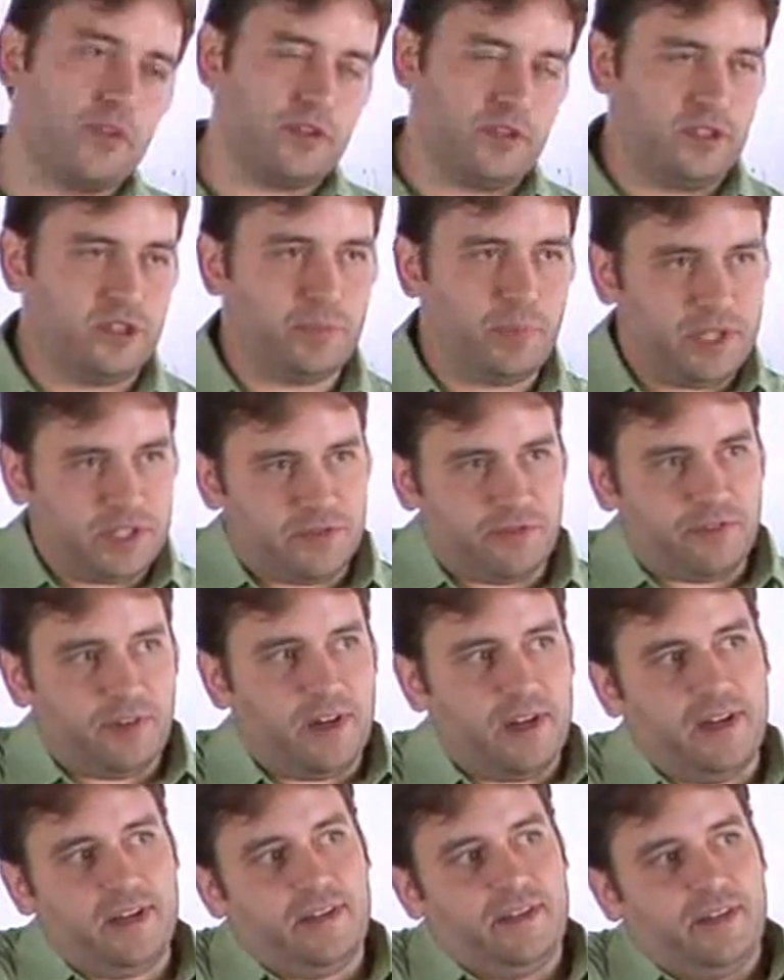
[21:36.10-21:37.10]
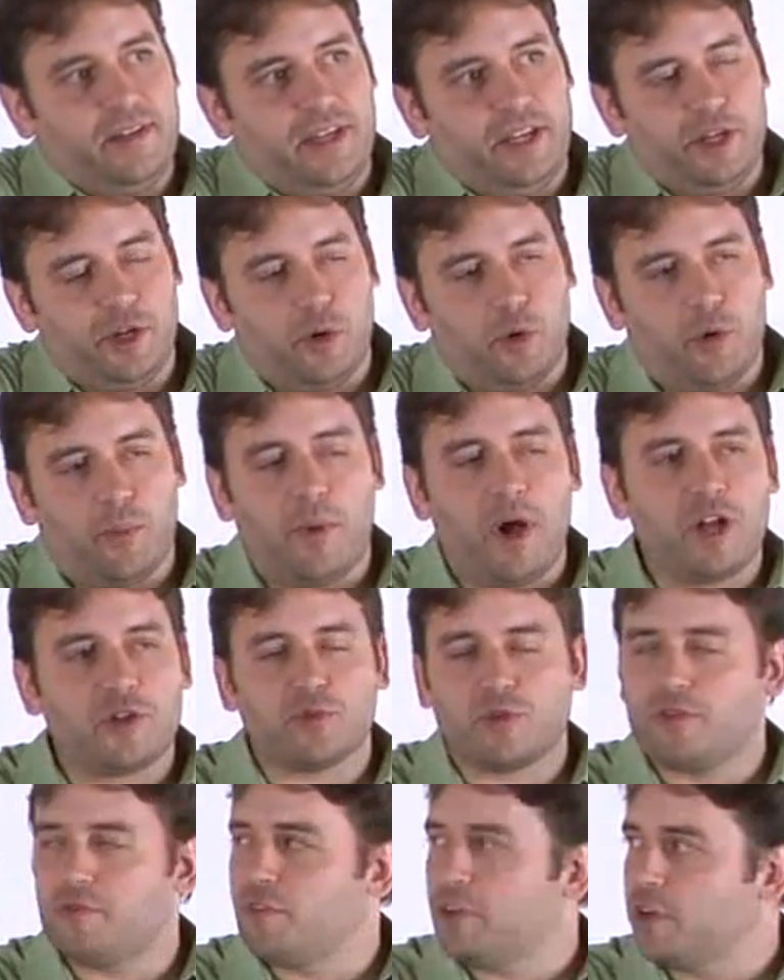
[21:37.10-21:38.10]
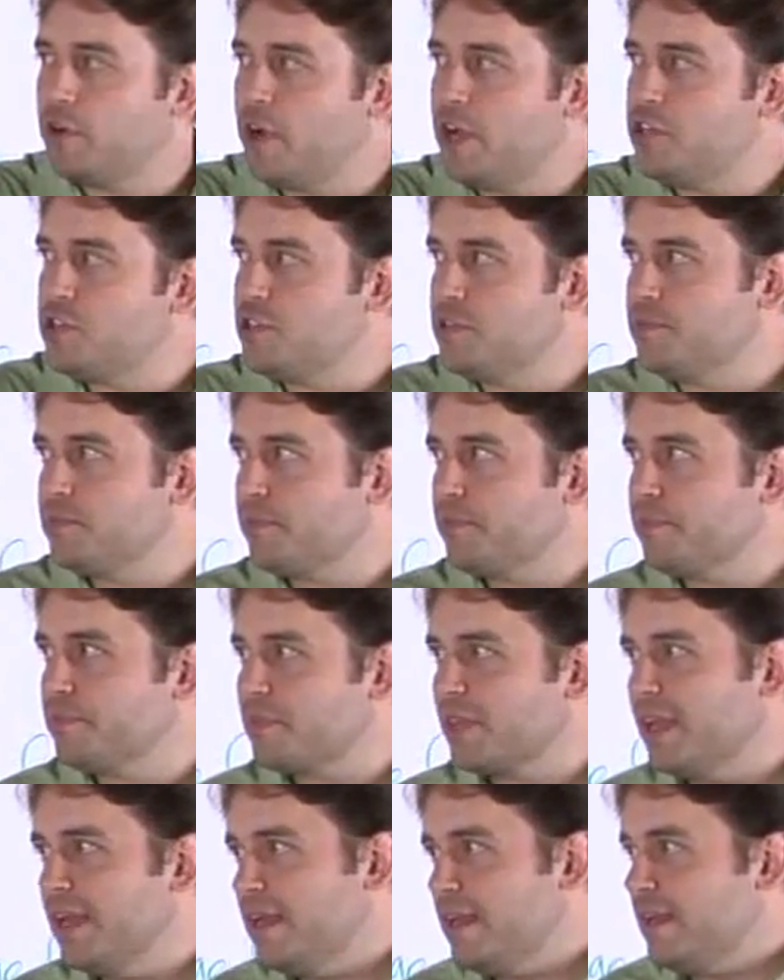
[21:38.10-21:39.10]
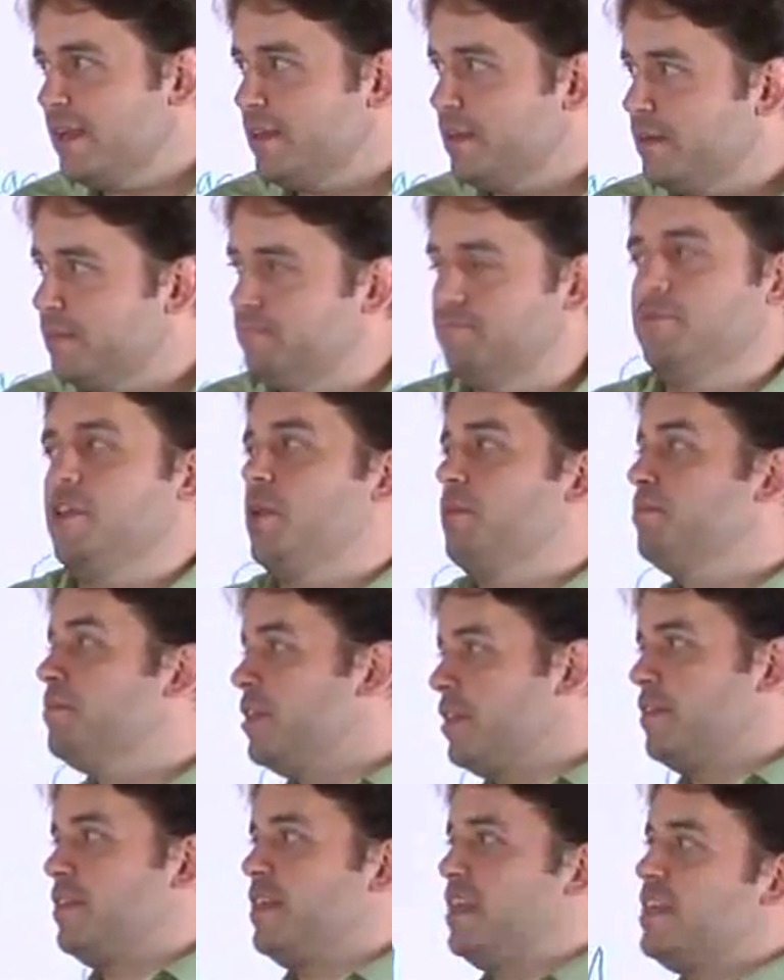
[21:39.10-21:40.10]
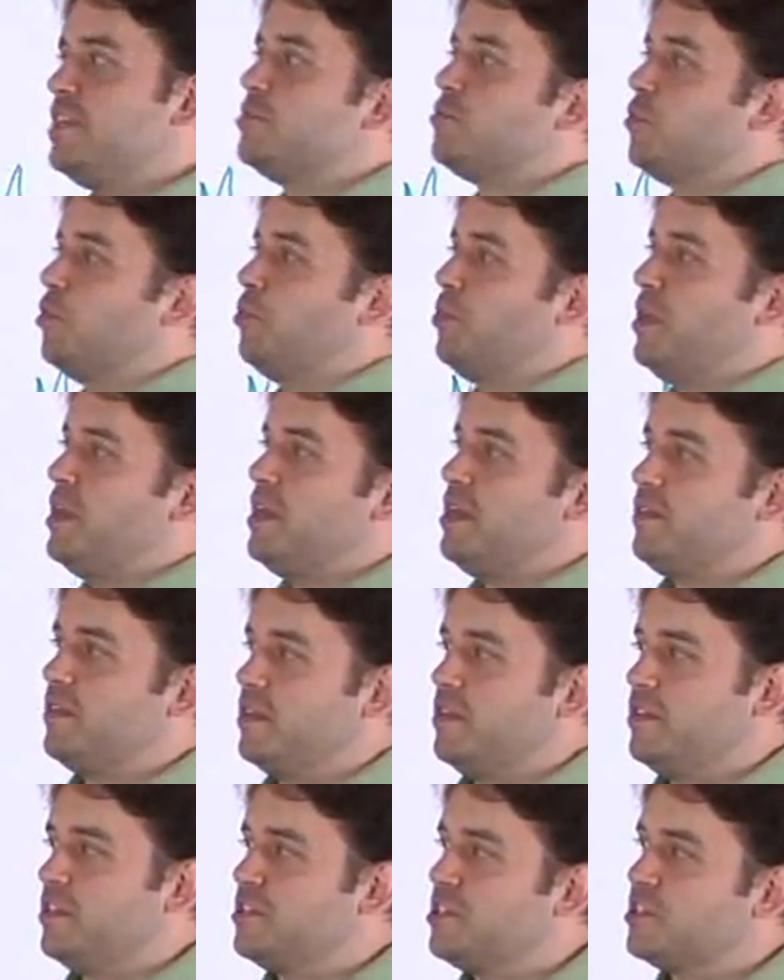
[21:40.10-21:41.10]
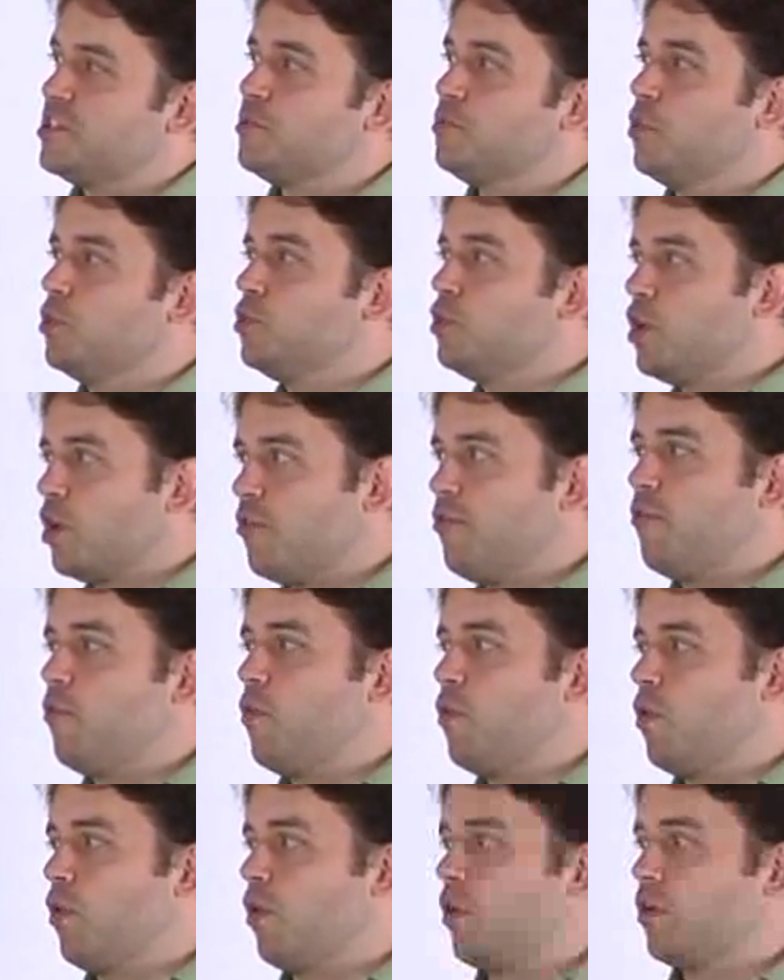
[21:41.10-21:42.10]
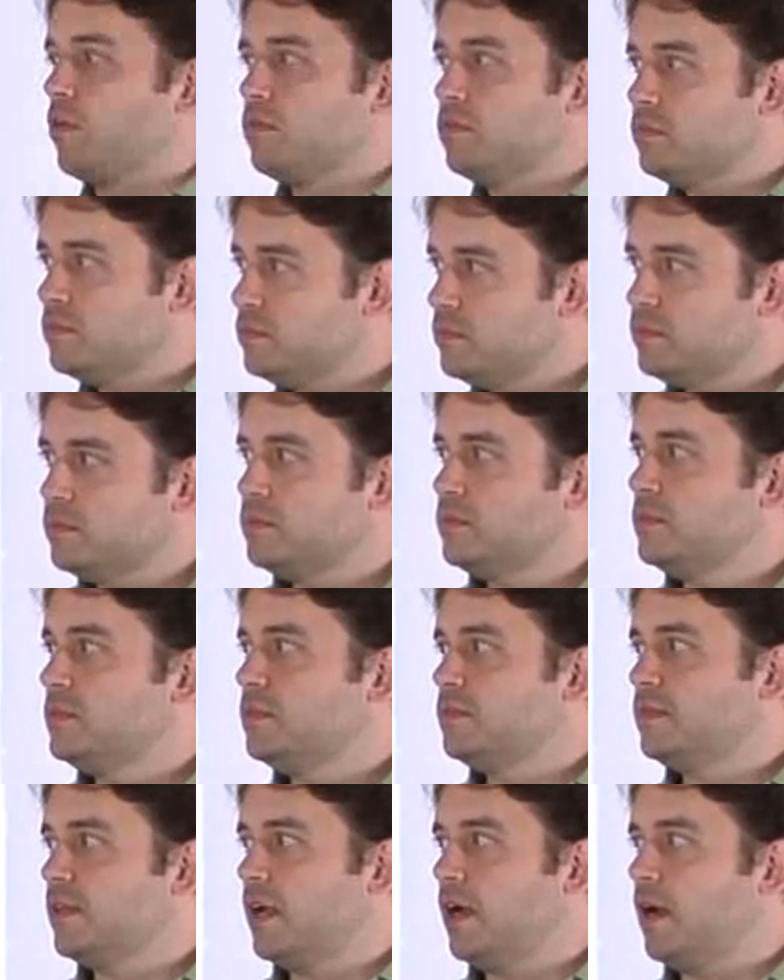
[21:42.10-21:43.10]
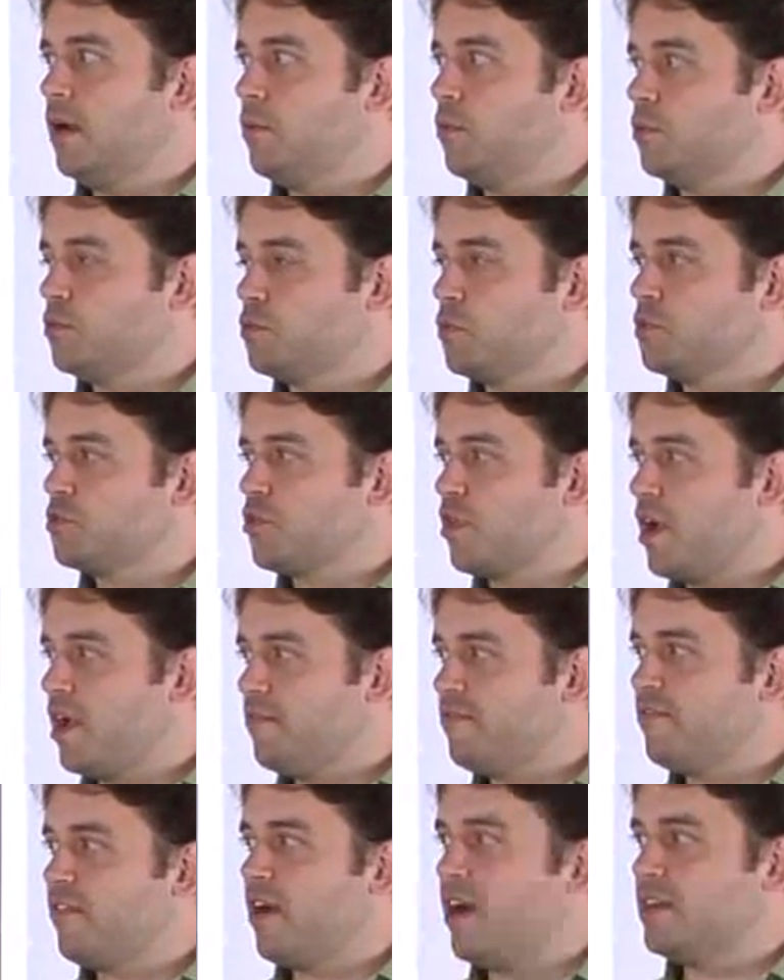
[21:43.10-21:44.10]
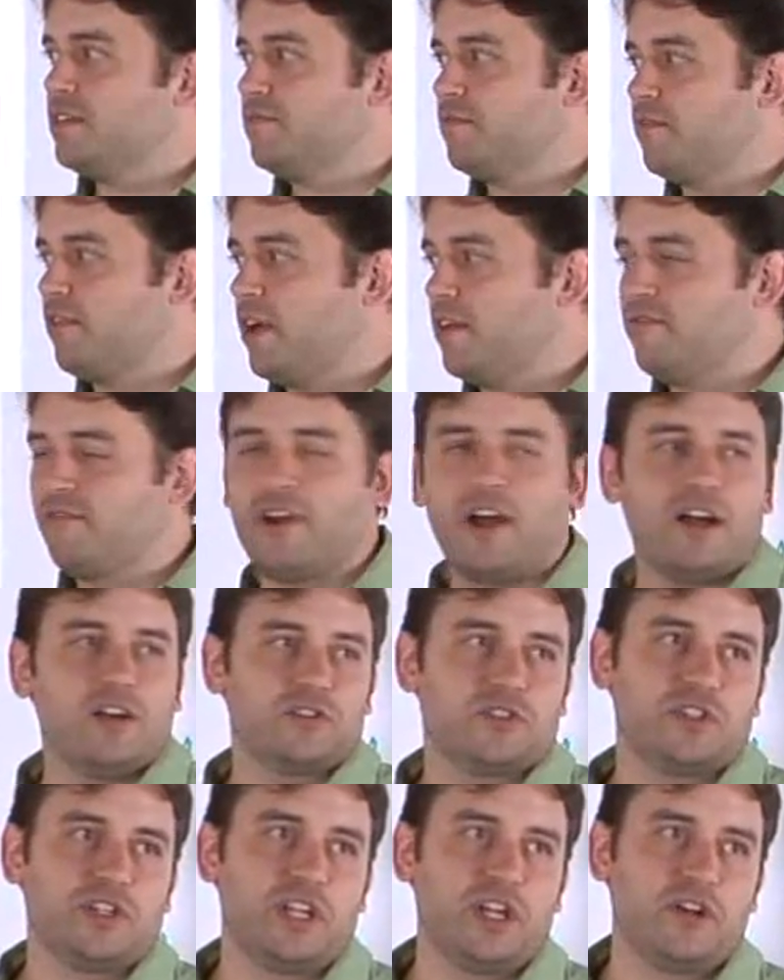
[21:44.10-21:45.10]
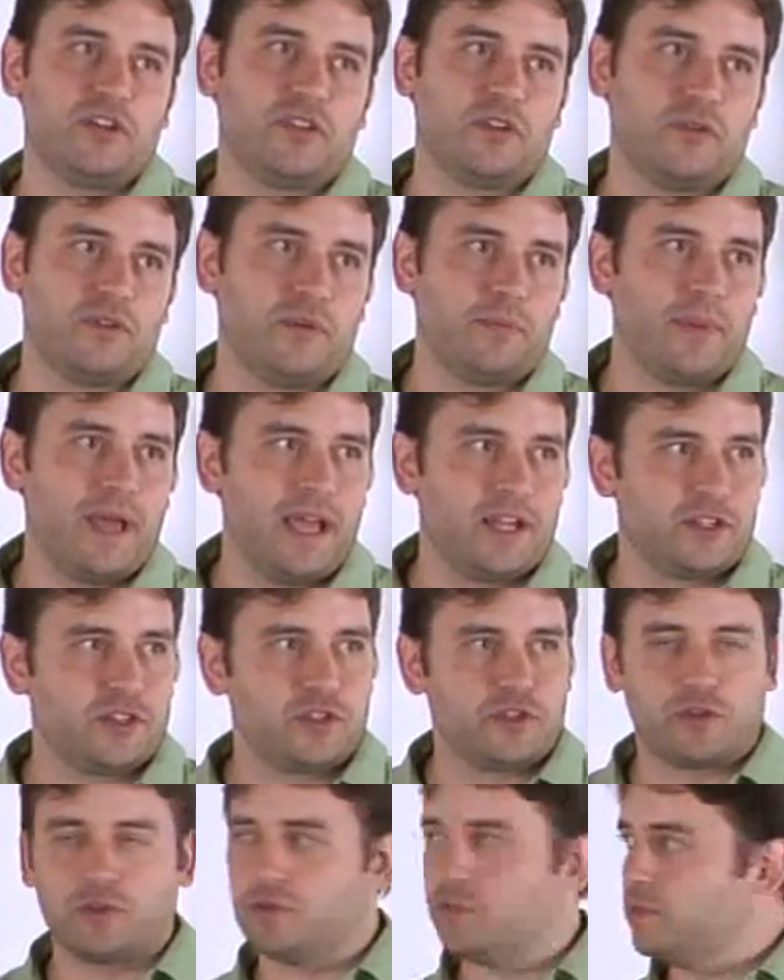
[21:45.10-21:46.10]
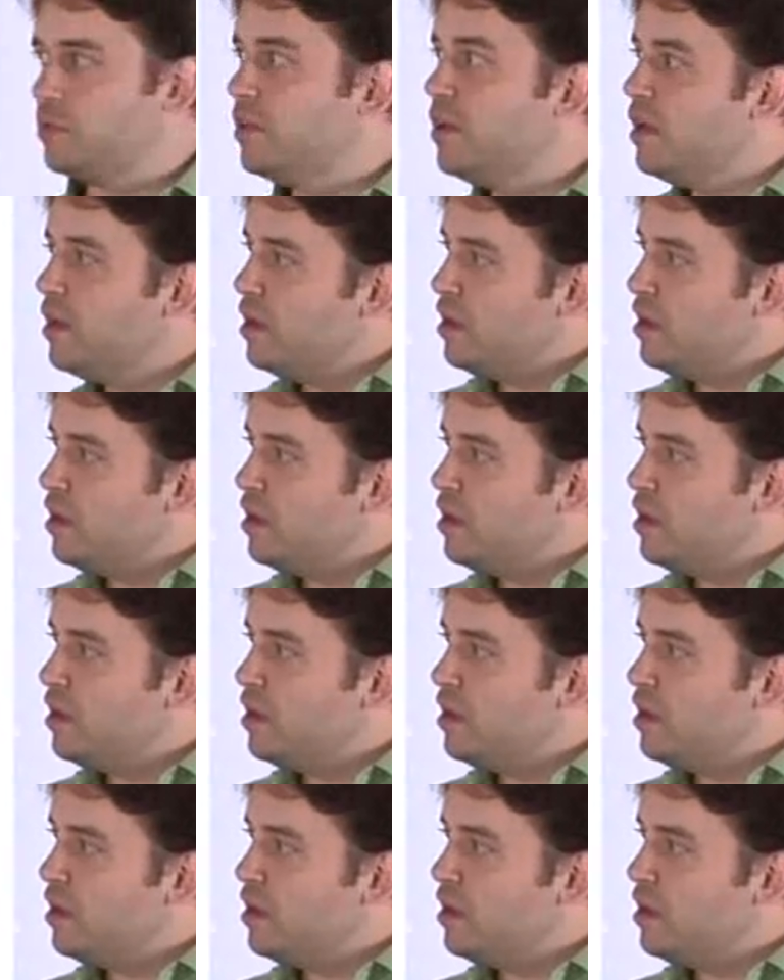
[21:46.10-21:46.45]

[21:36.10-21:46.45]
that you specify in your module configuration. These will be, the system will look for, we'll try and find files in here that match certain